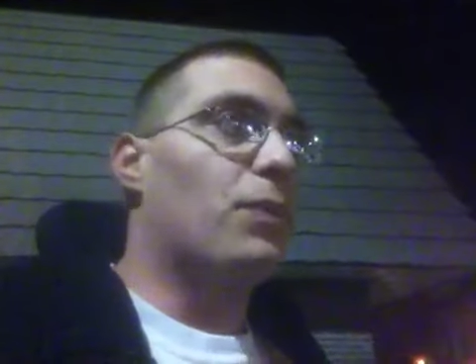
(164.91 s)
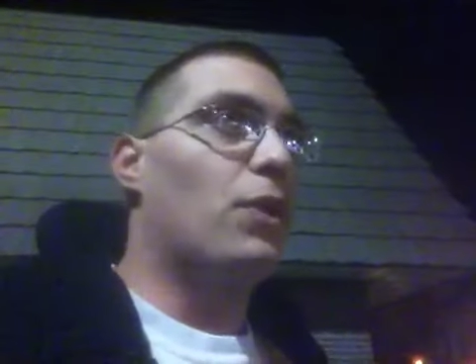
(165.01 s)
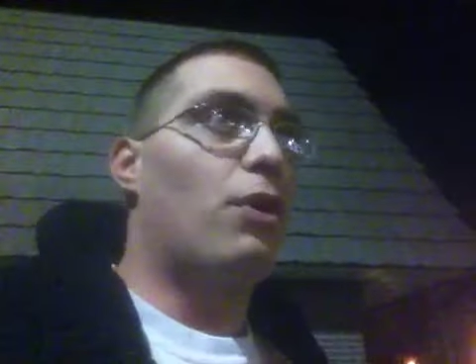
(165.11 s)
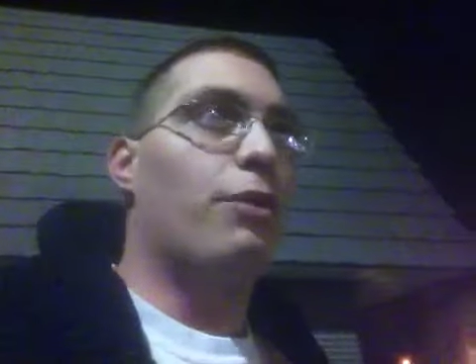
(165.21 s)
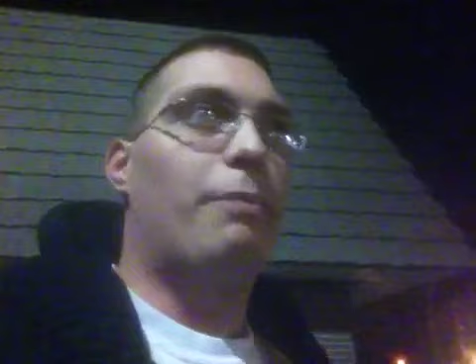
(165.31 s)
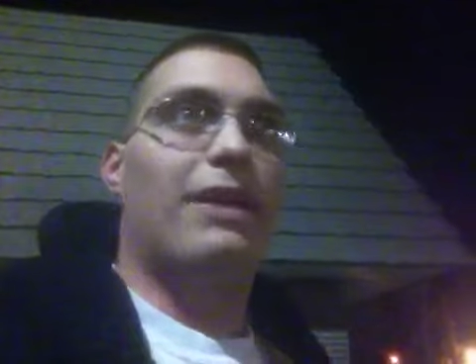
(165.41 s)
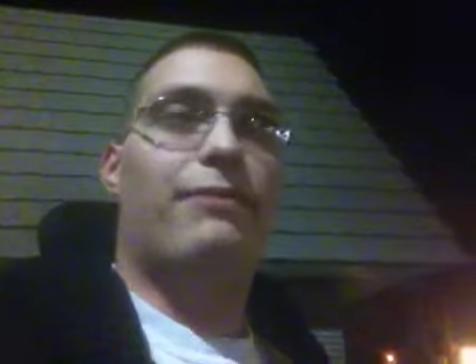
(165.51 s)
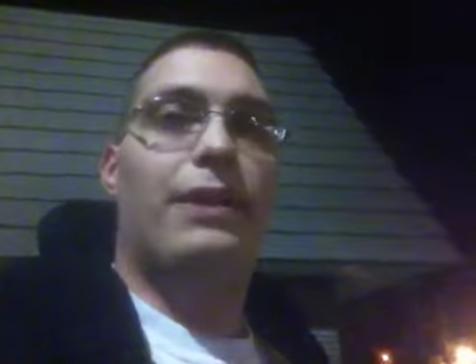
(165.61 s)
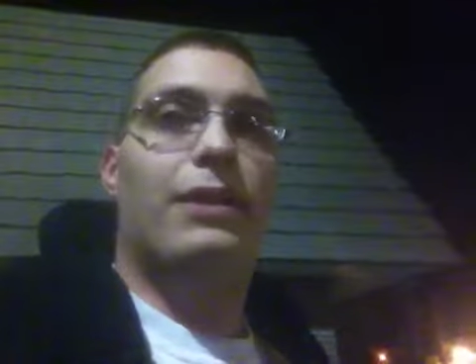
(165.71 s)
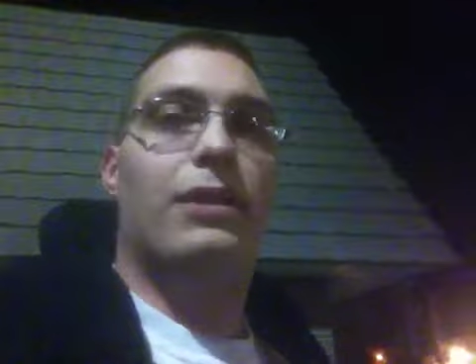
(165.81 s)
all the bad
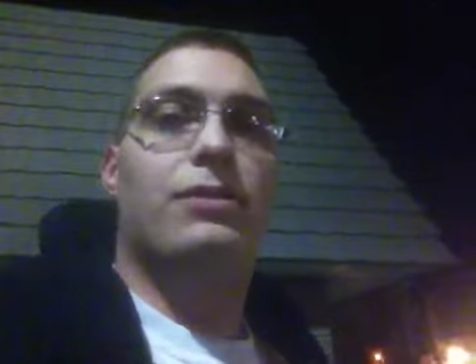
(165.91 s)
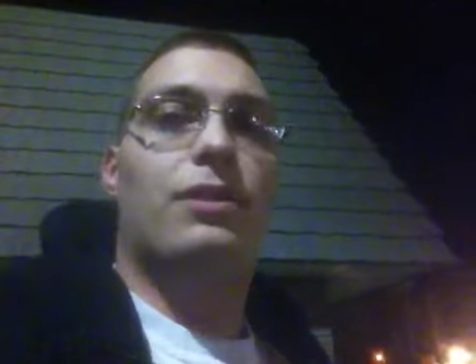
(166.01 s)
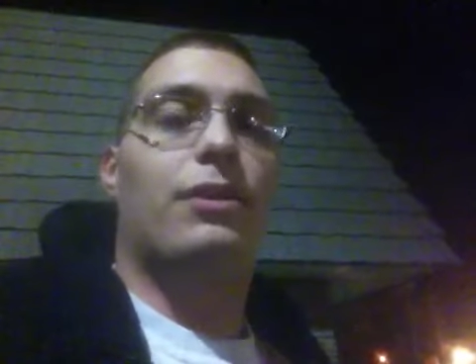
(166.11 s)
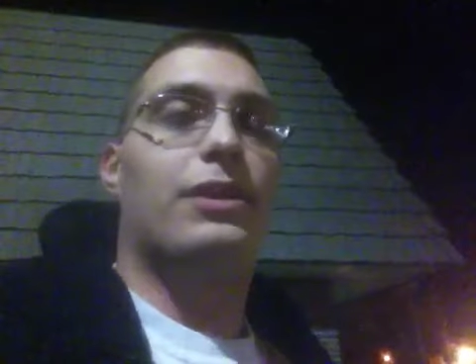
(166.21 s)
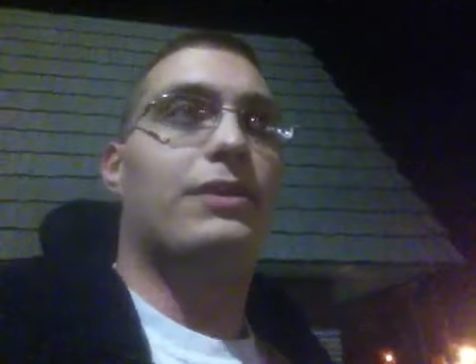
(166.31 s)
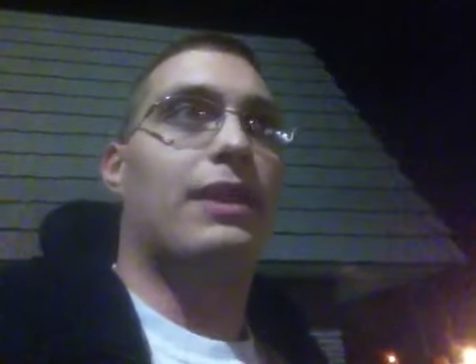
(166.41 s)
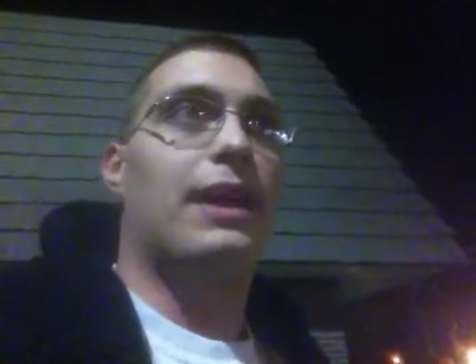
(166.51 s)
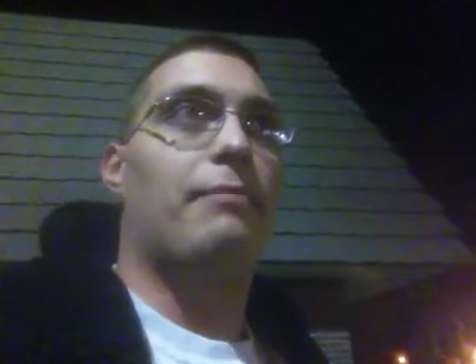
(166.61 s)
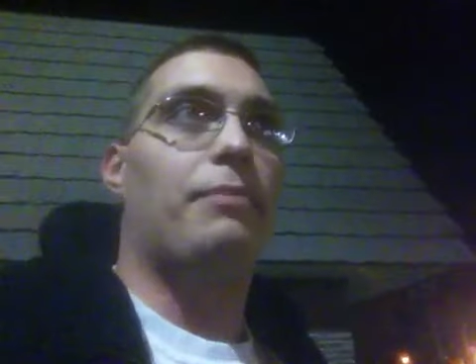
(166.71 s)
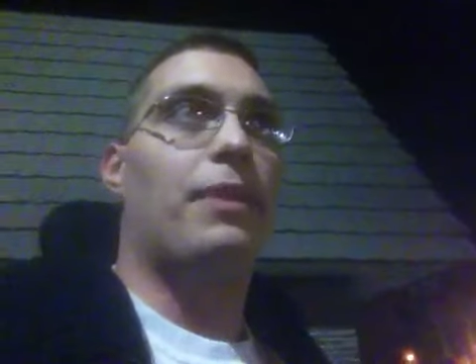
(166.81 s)
feelings and all this and
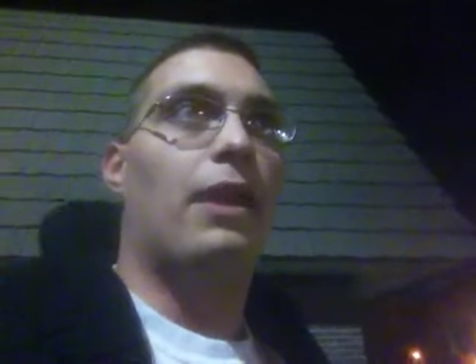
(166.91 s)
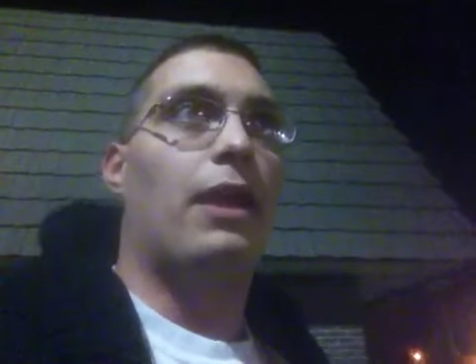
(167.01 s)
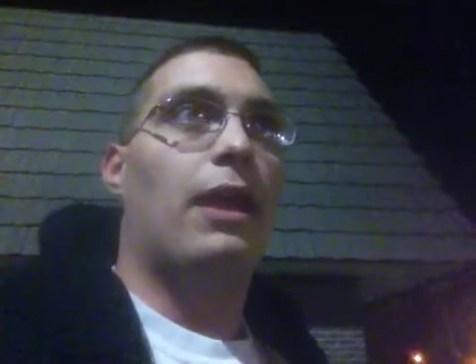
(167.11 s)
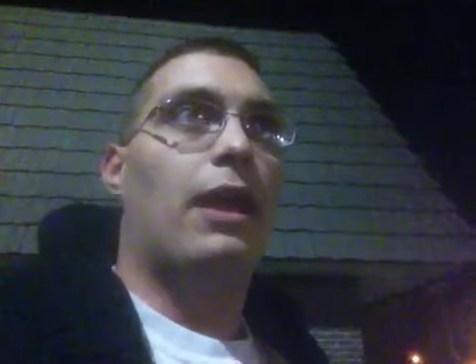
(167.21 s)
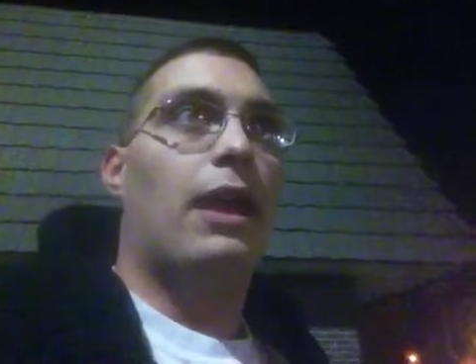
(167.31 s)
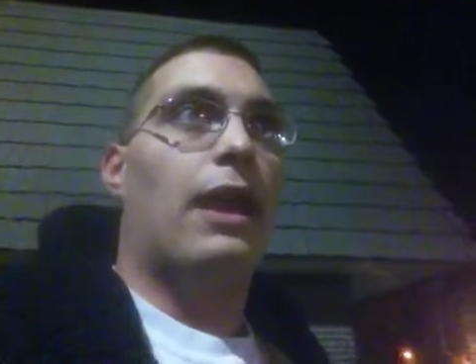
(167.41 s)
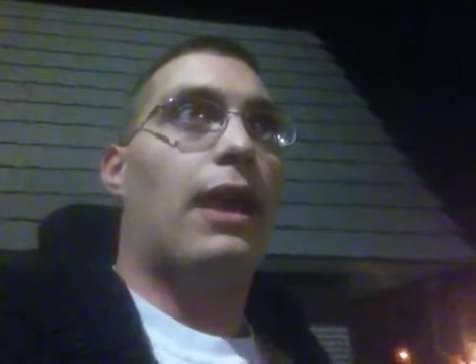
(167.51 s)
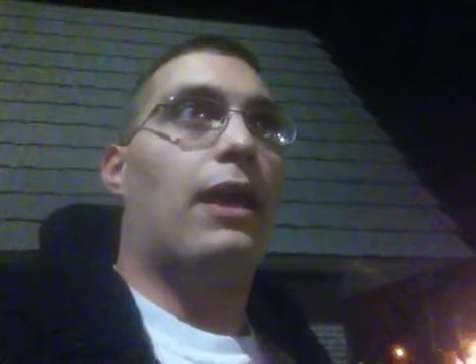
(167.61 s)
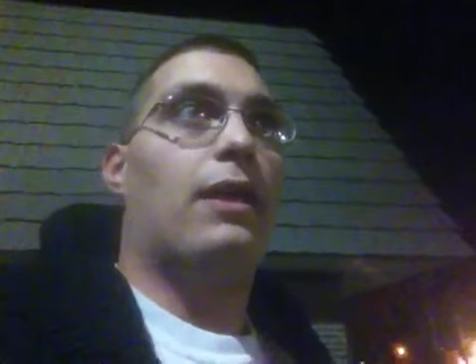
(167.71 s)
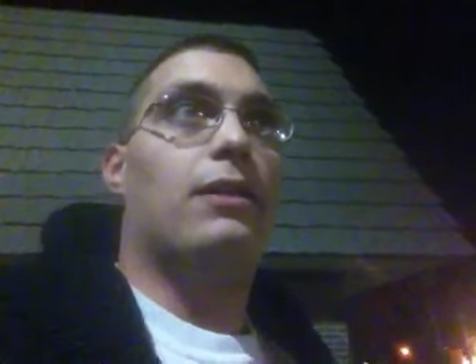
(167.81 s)
that,
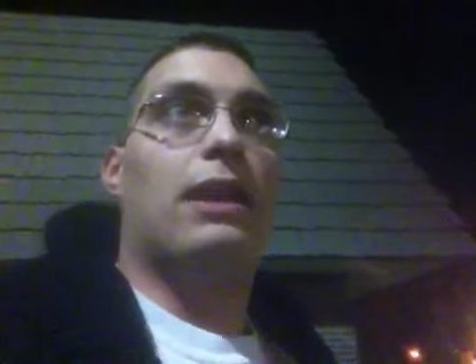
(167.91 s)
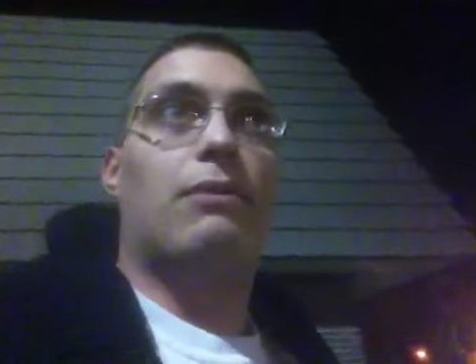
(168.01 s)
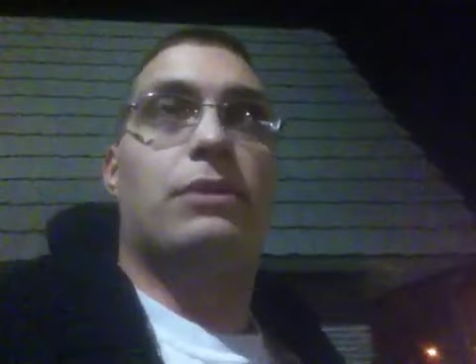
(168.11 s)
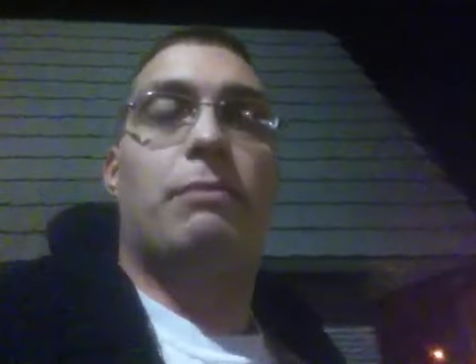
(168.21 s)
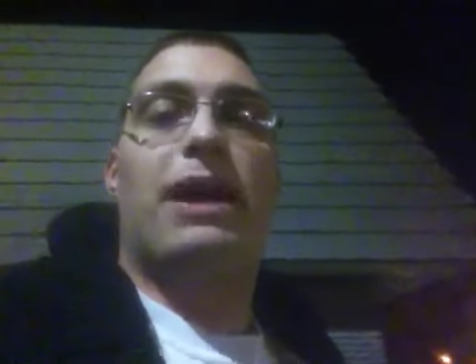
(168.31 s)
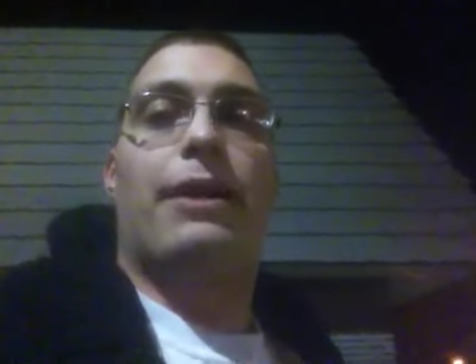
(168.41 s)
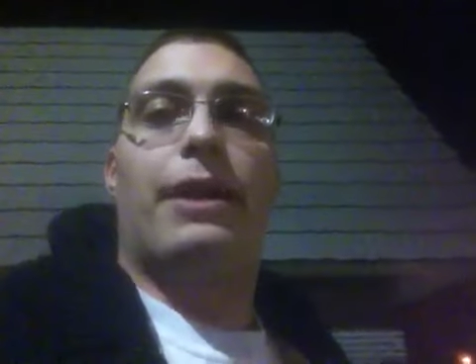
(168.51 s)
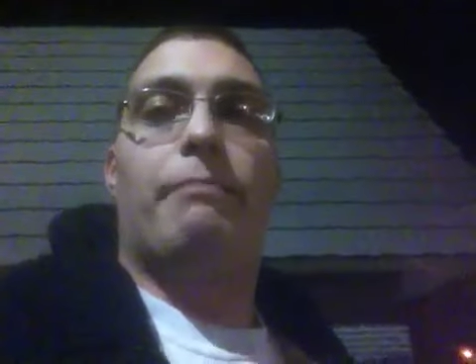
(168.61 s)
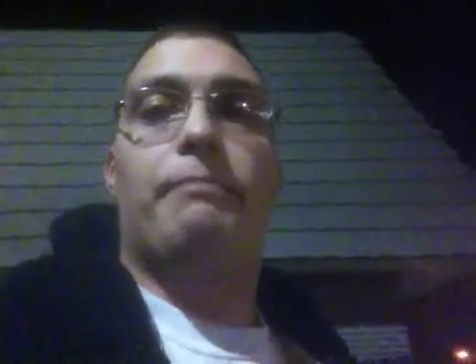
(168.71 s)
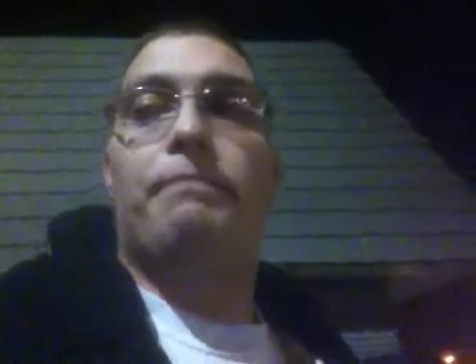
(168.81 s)
and that was about it.
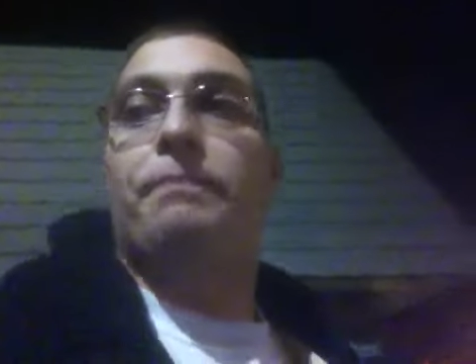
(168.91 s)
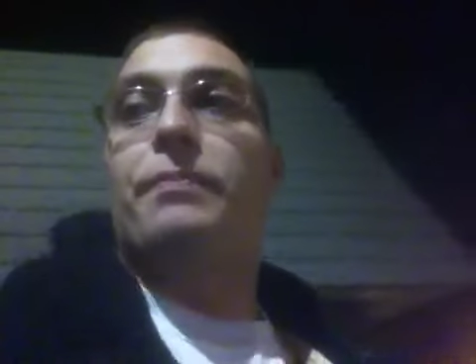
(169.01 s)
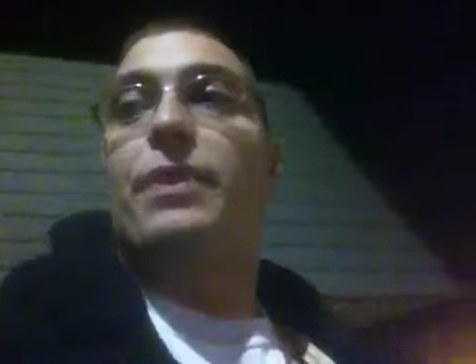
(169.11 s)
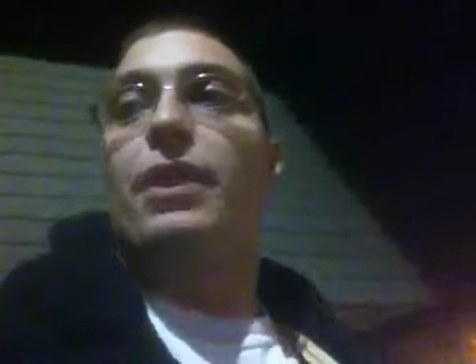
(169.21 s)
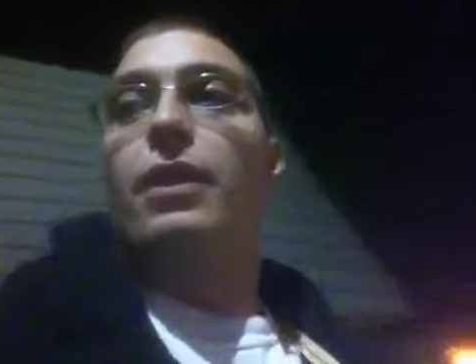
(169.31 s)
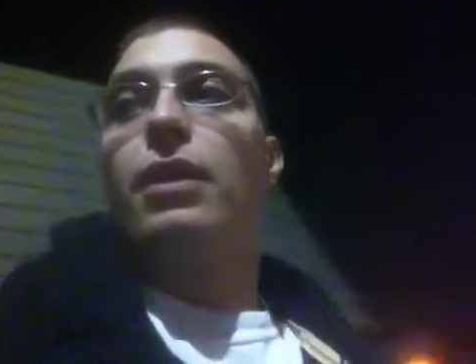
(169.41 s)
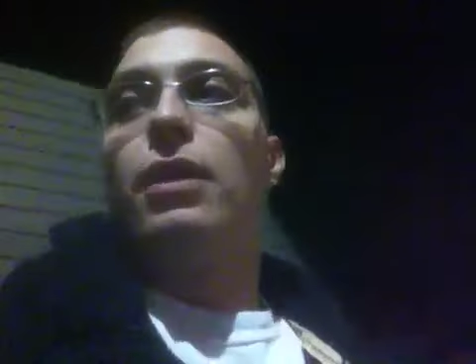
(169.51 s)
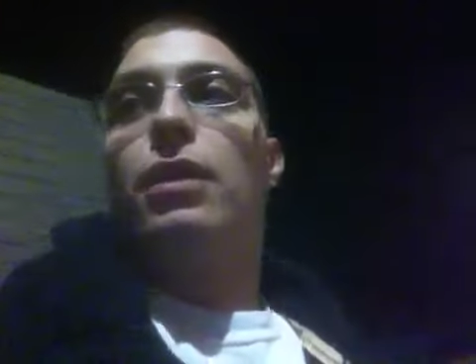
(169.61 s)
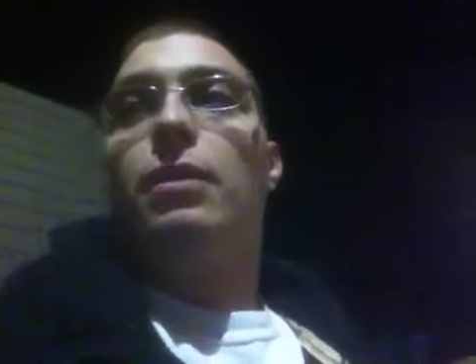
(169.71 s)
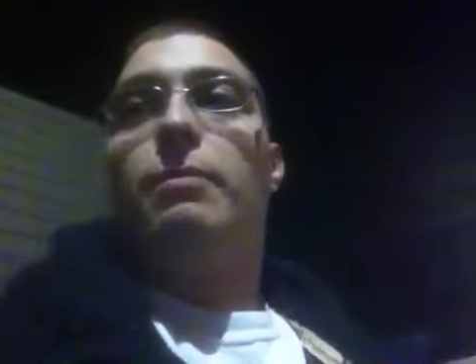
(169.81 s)

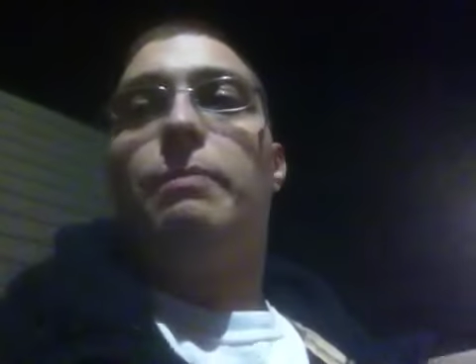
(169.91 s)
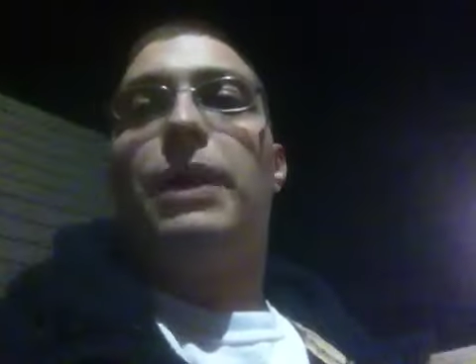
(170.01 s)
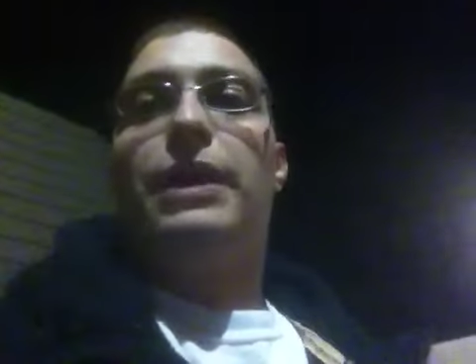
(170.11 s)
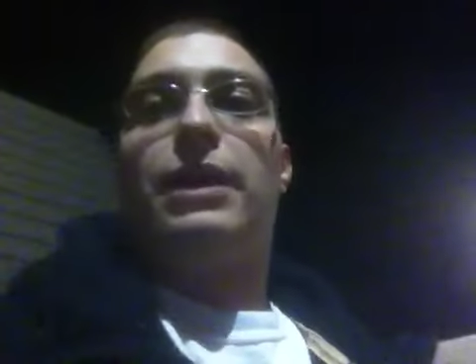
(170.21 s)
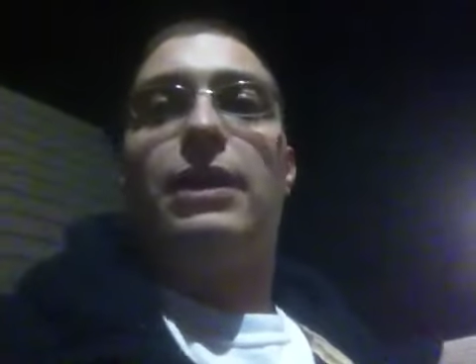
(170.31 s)
But,